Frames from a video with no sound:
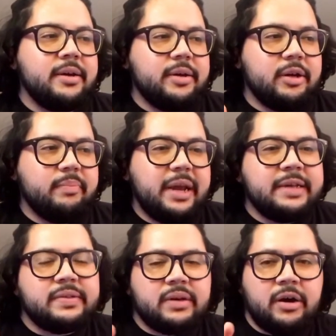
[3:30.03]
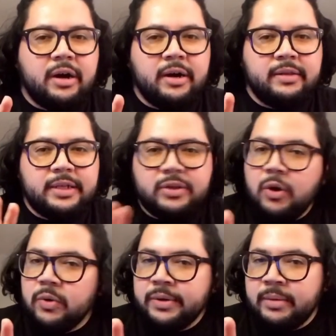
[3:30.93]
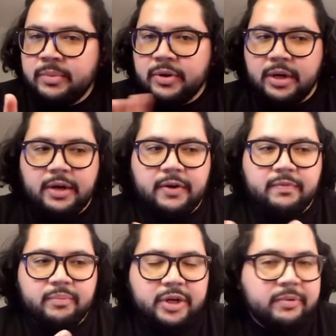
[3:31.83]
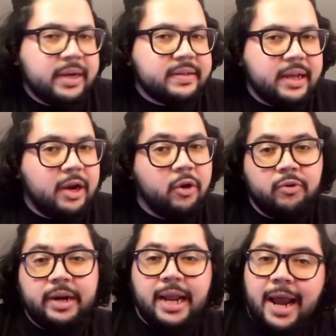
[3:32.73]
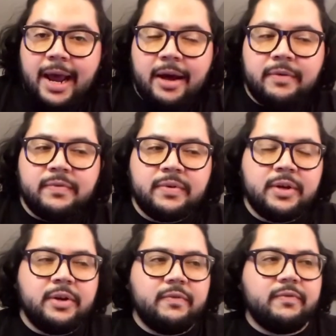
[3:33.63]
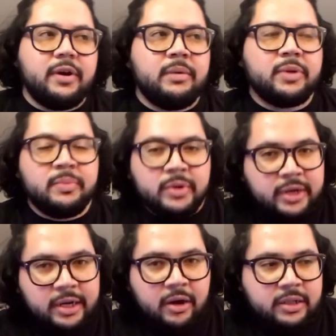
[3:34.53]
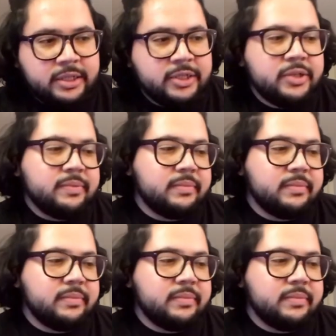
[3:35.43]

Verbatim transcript: you know, based on the total number of prereqs that I already have from community college,